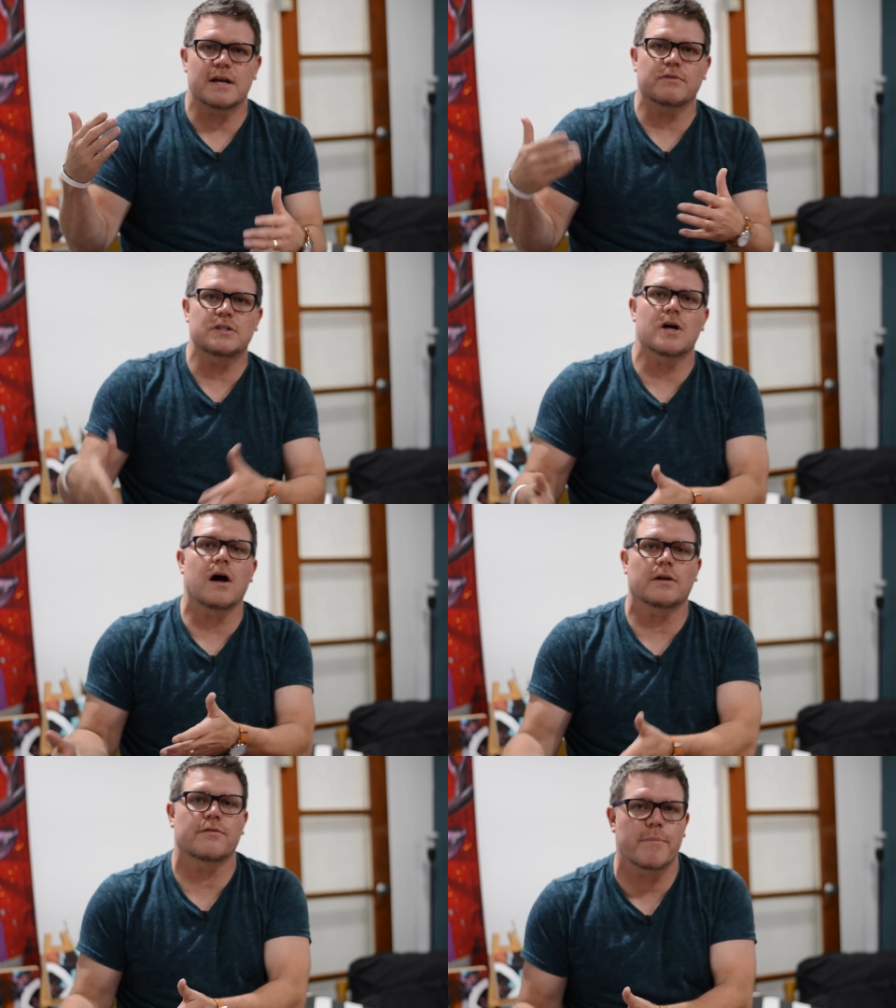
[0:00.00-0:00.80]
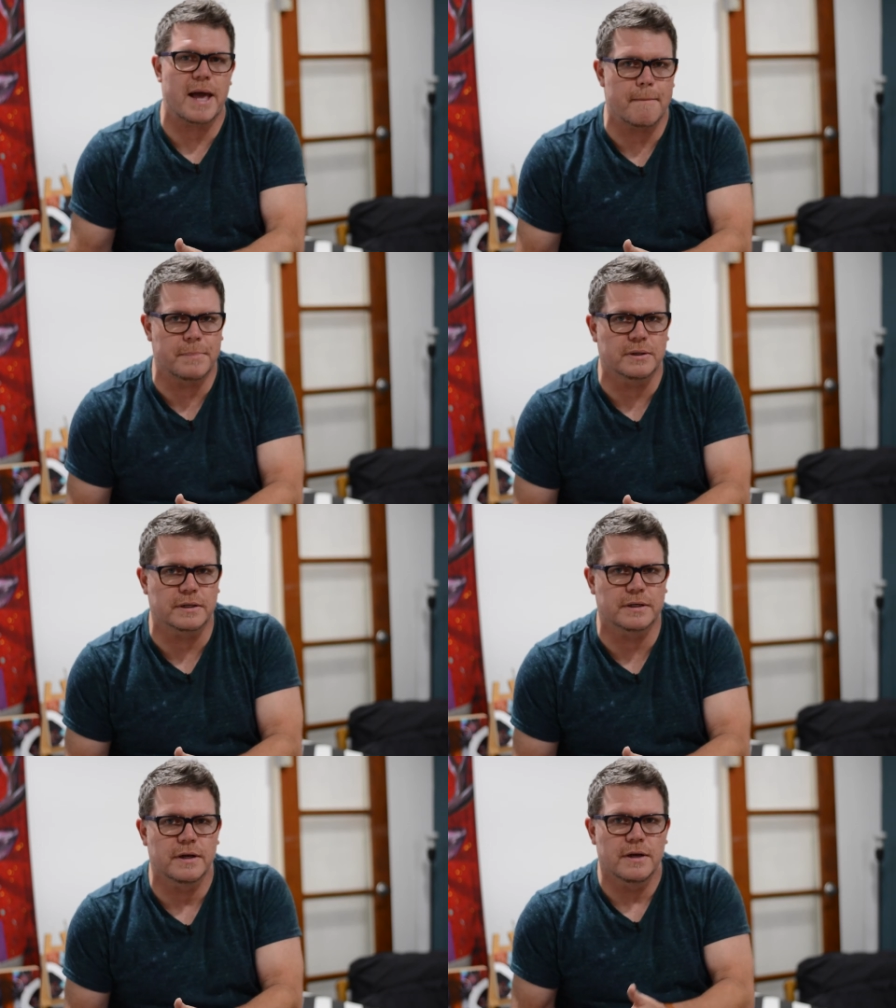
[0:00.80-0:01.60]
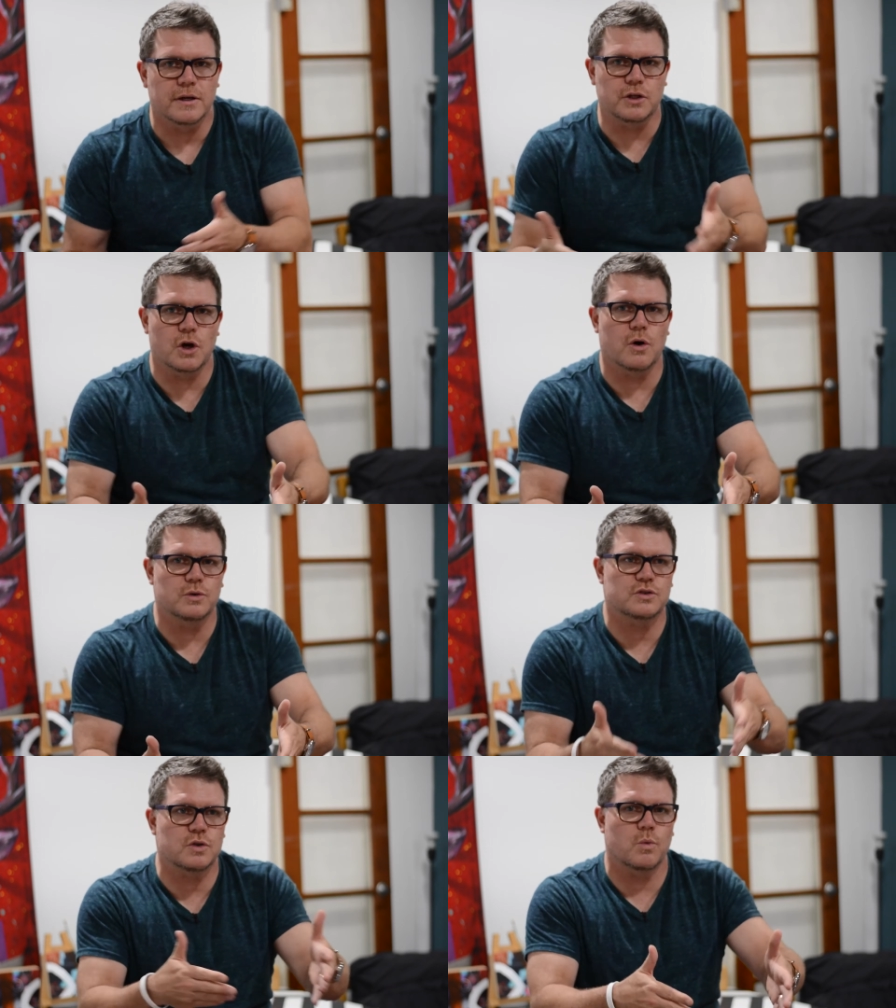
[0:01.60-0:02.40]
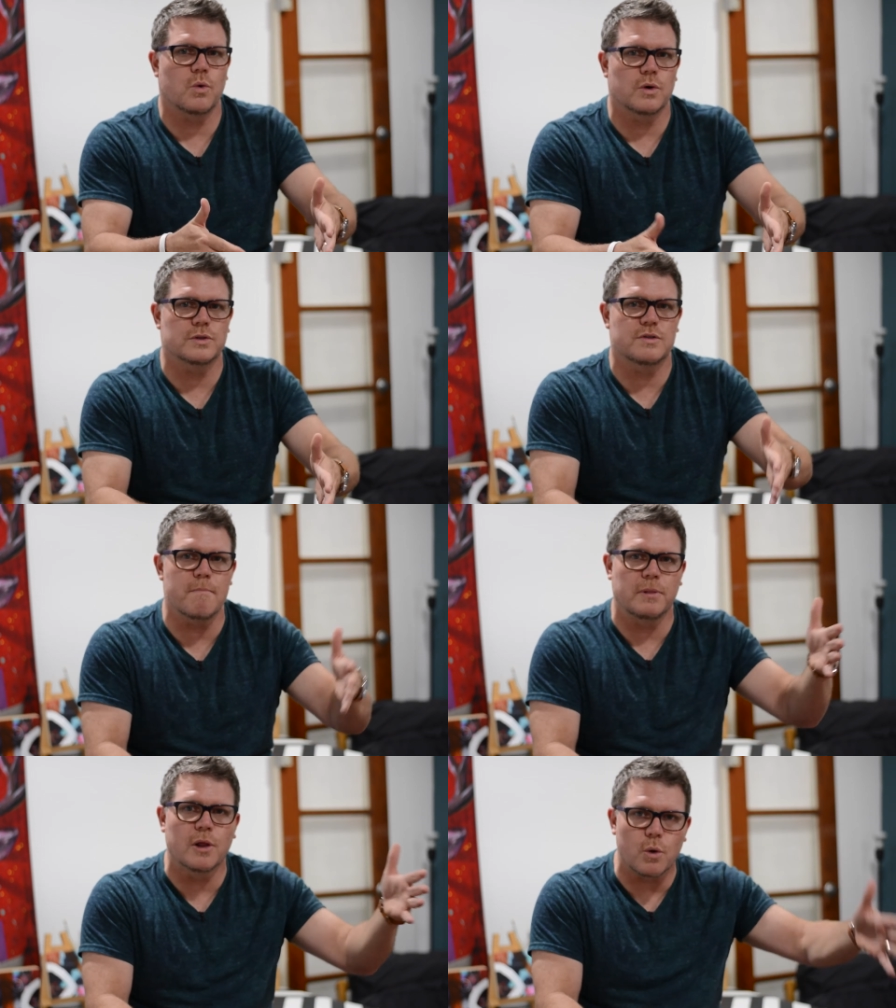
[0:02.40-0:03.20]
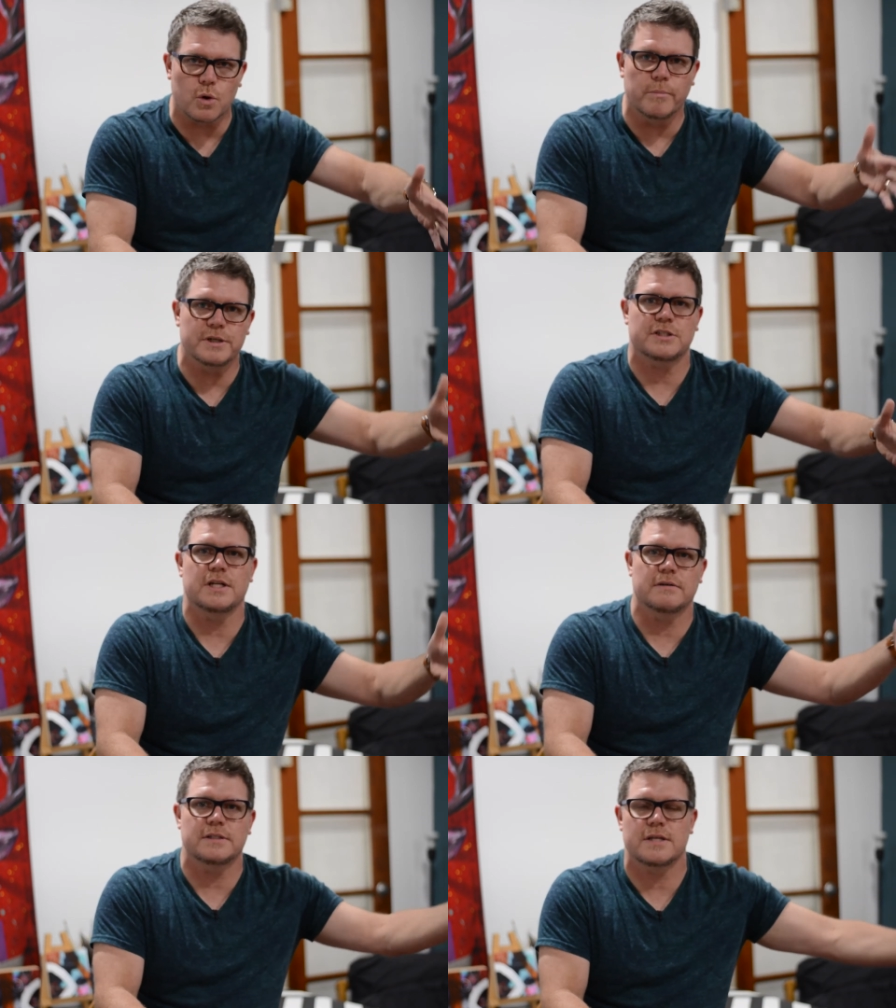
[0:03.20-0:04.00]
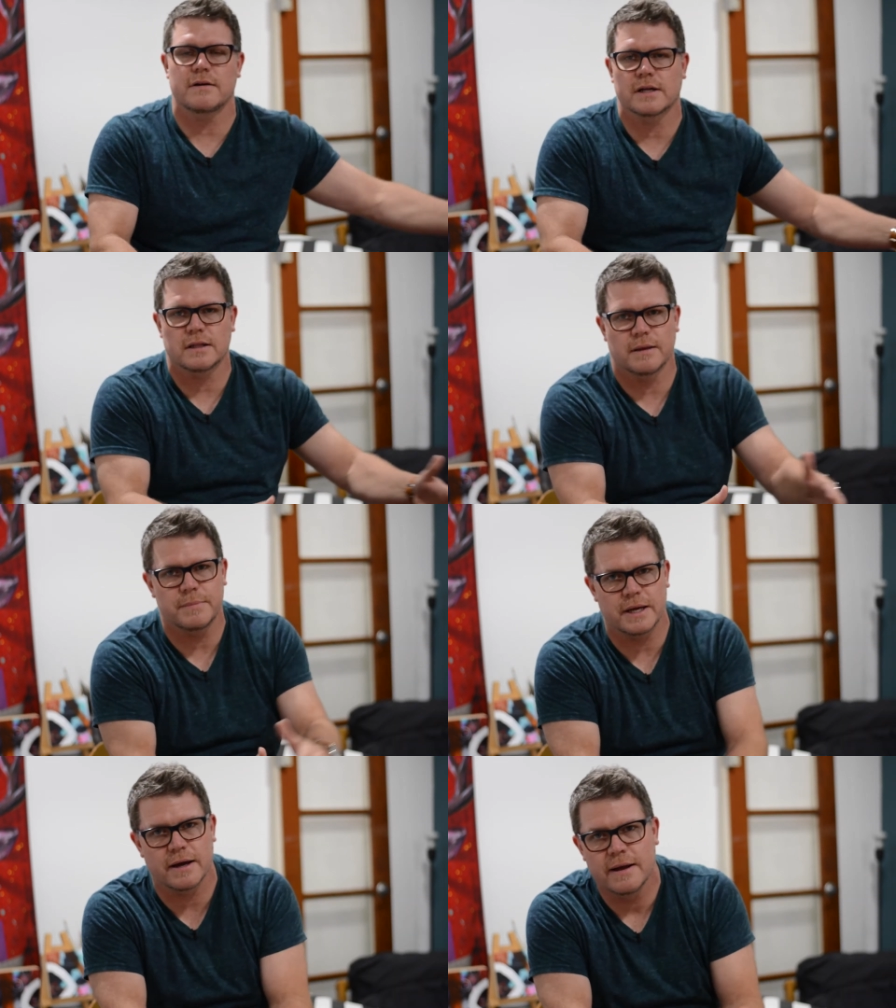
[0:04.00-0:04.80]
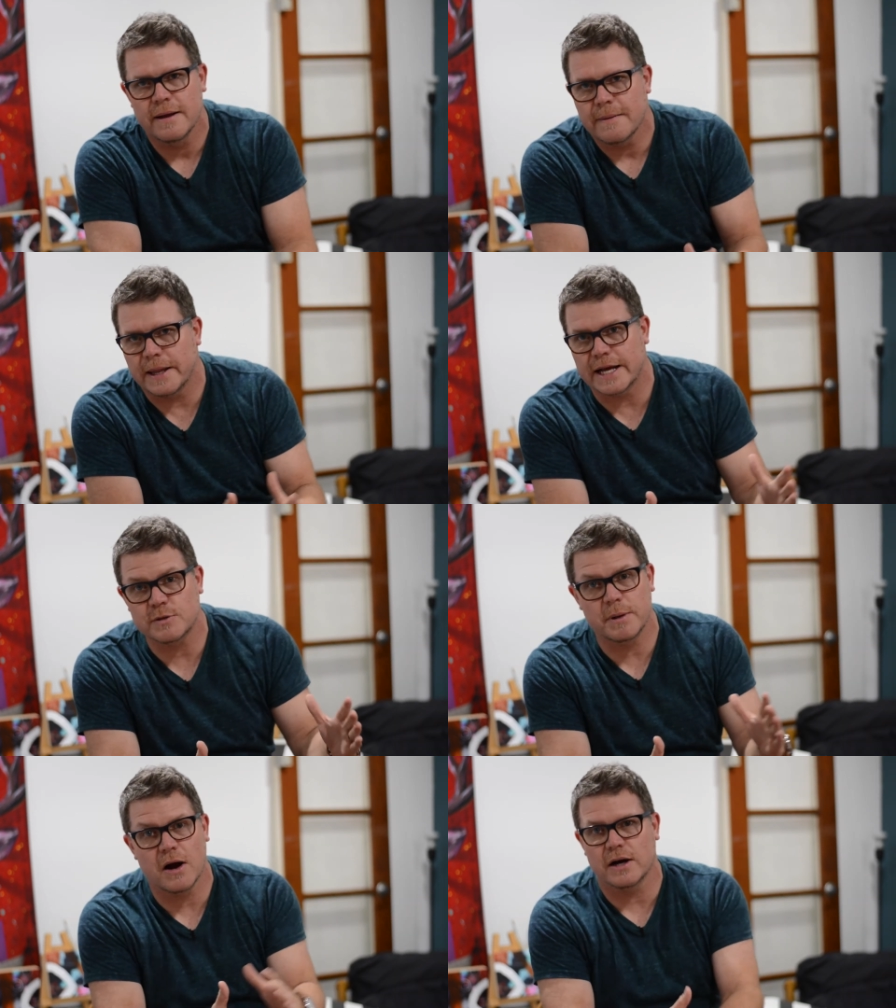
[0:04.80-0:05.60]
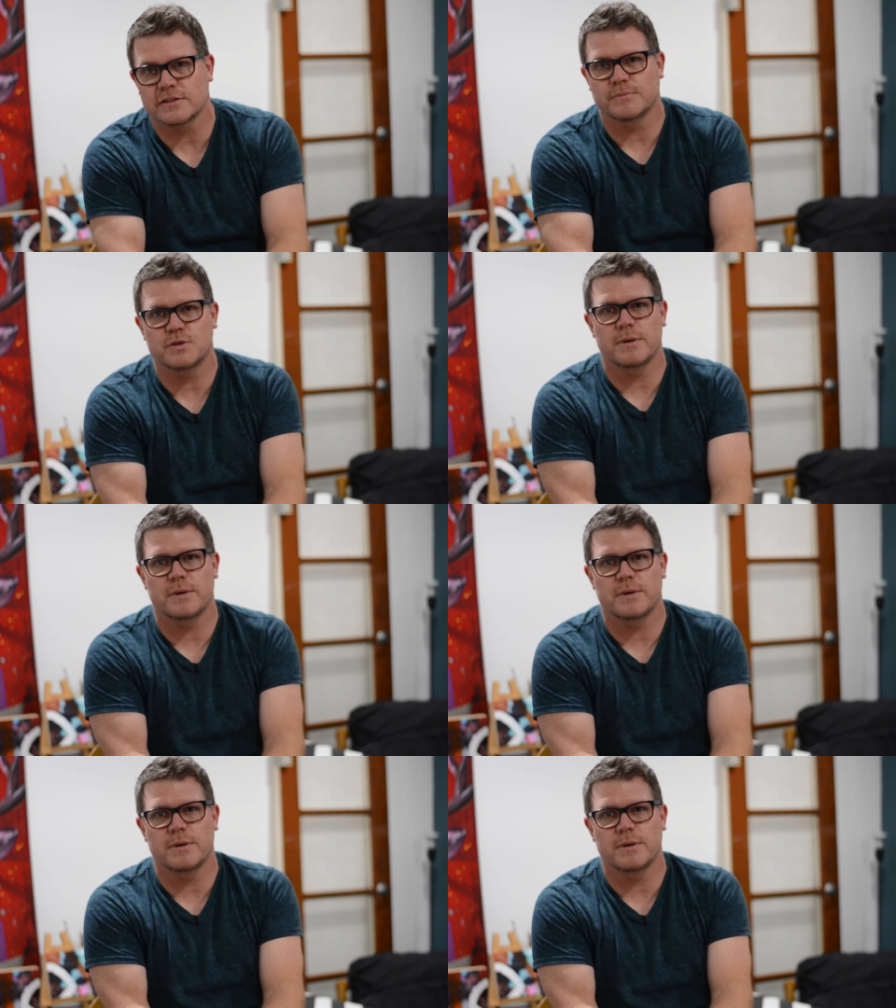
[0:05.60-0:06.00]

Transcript: every dollar from that book goes towards local missionaries there in Colombia. And that's been awesome to